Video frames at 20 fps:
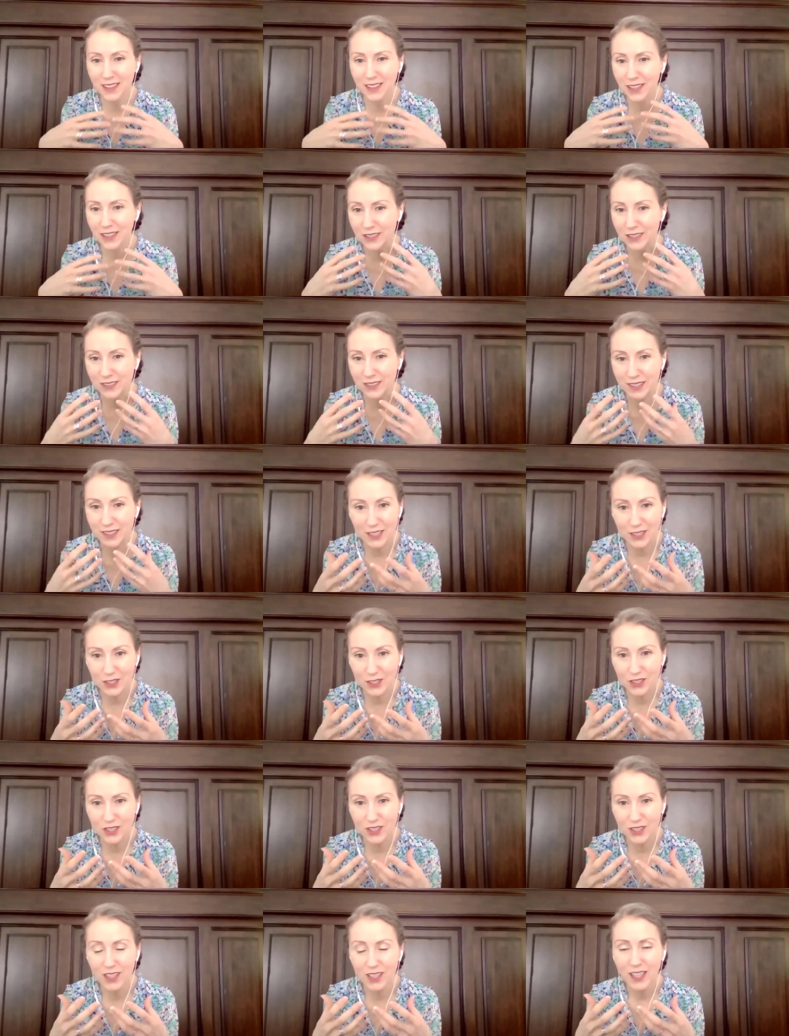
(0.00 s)
our
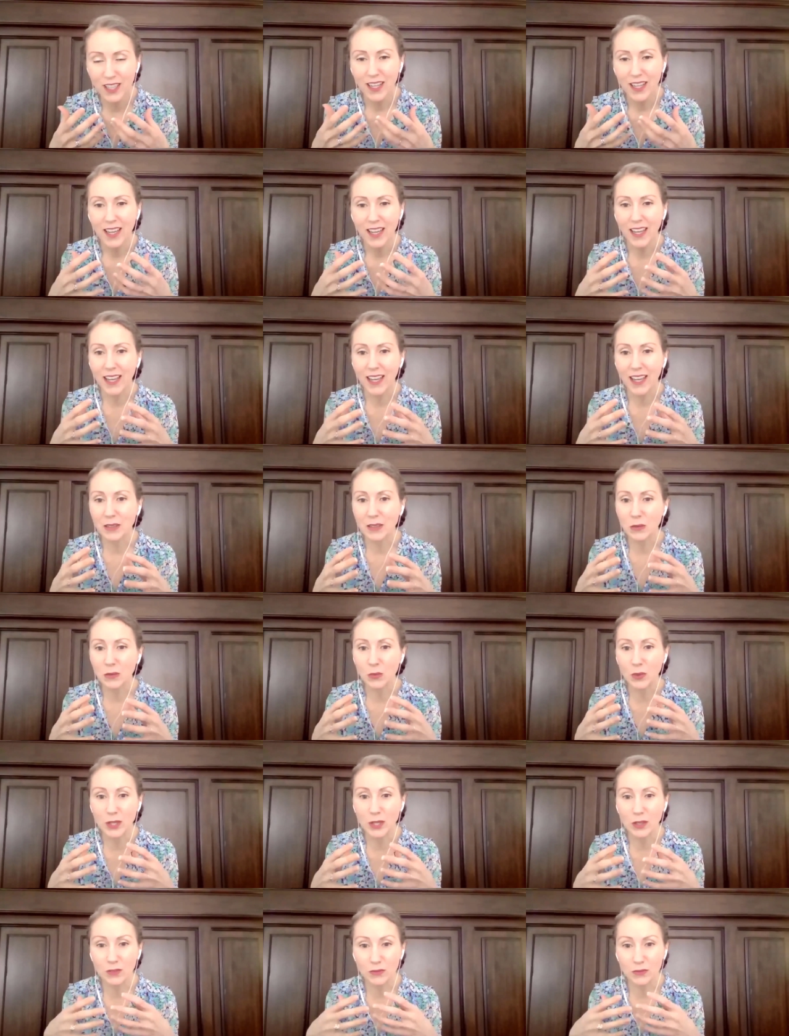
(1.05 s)
teacher, and
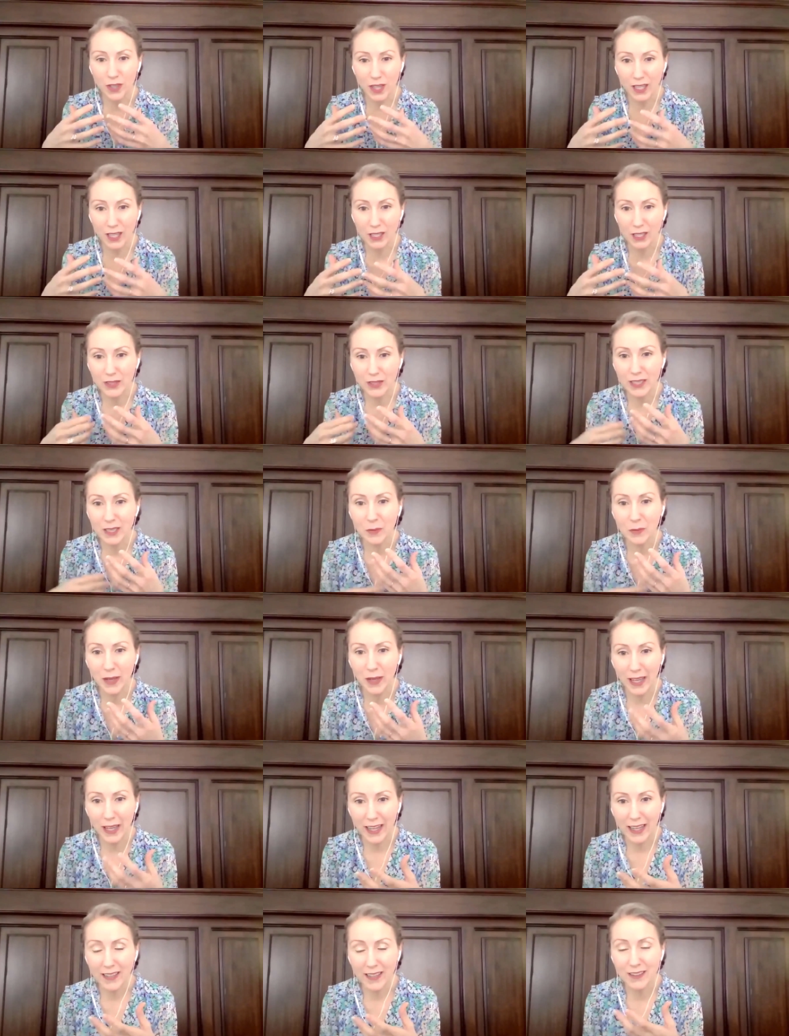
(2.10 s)
we're following a
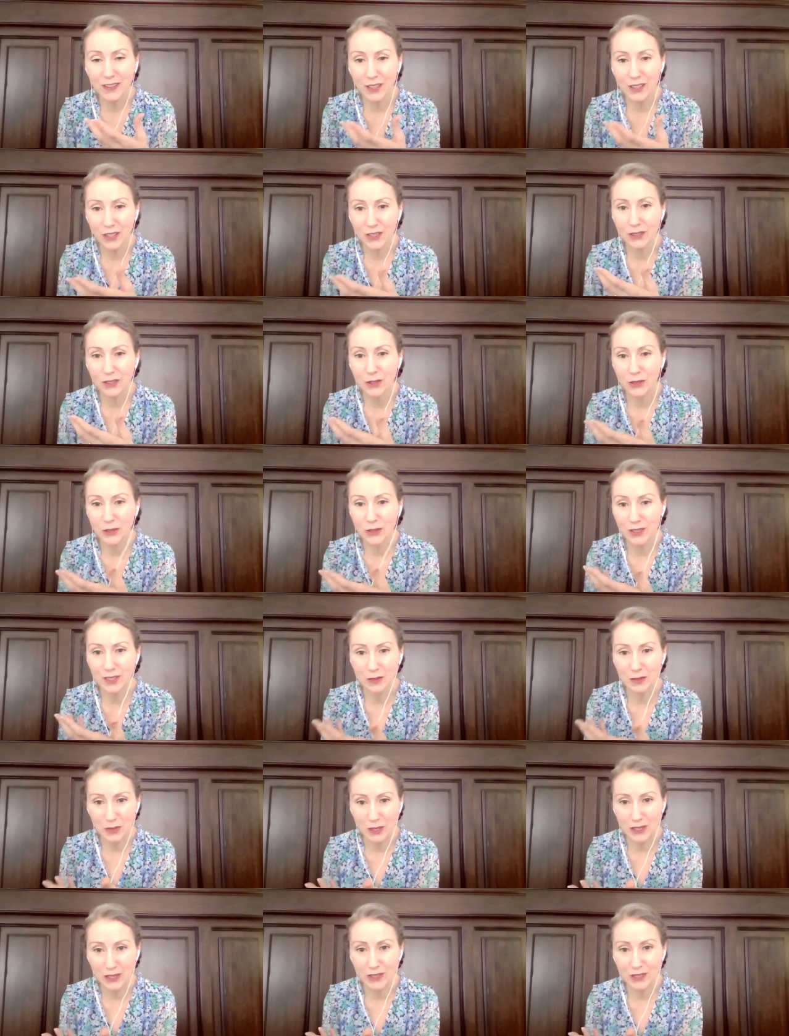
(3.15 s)
path called A Course
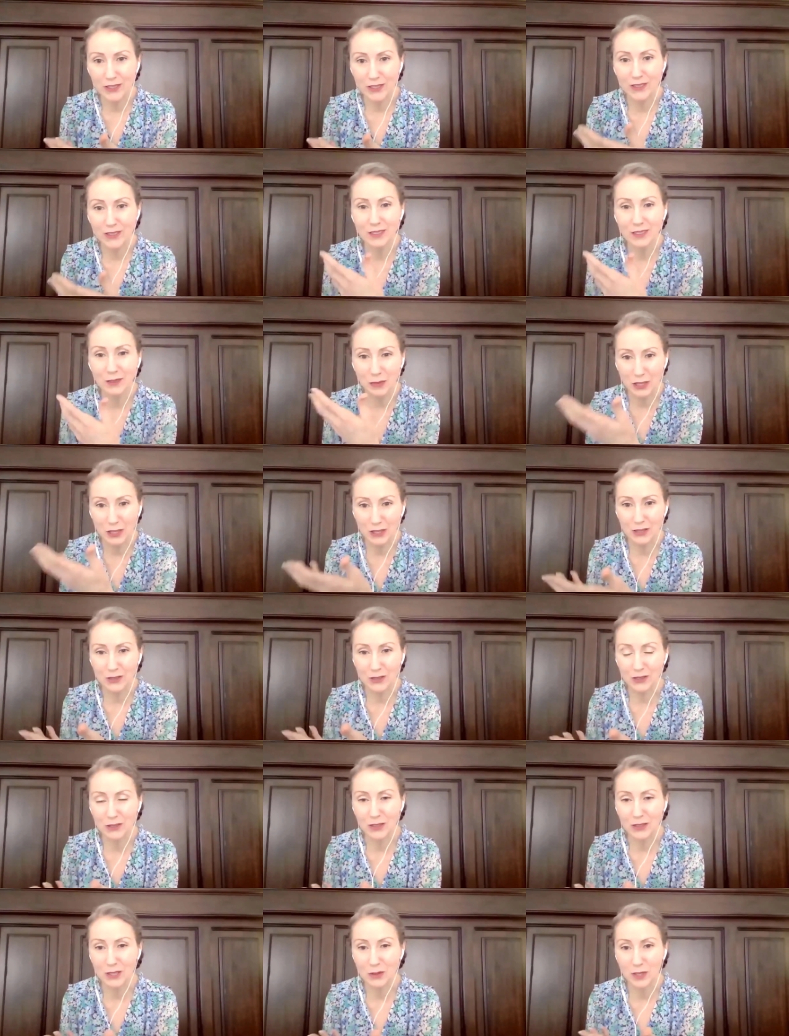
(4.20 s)
in Miracles, and
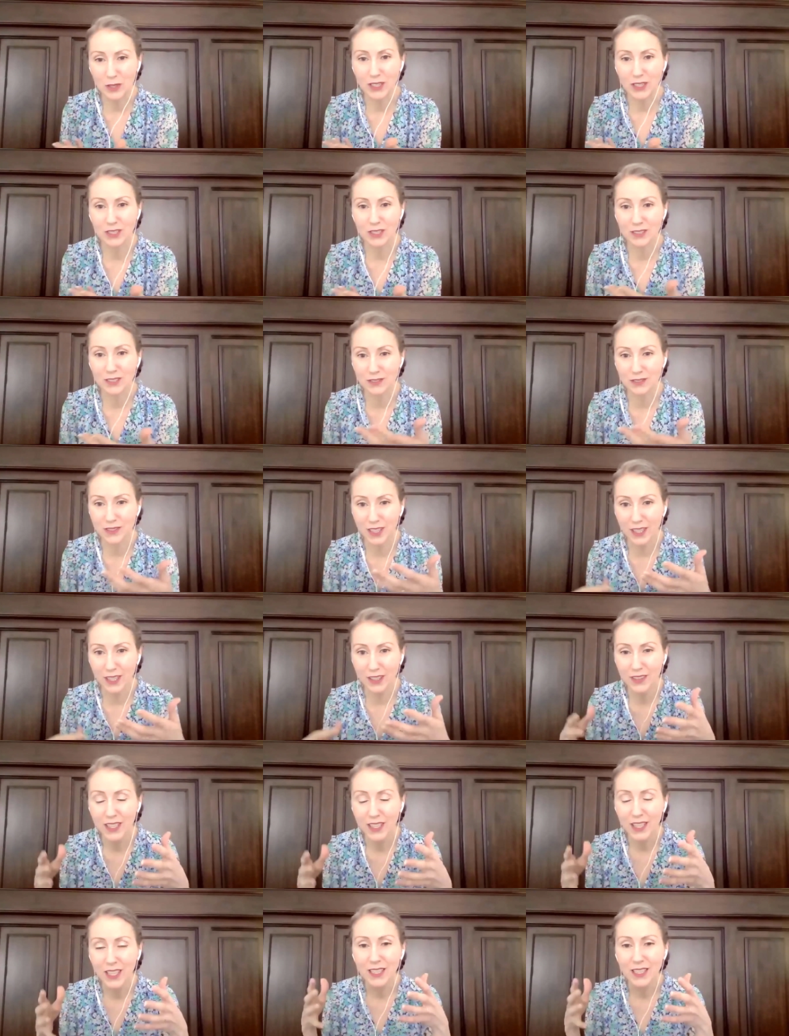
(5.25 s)
miracles are expressions of love,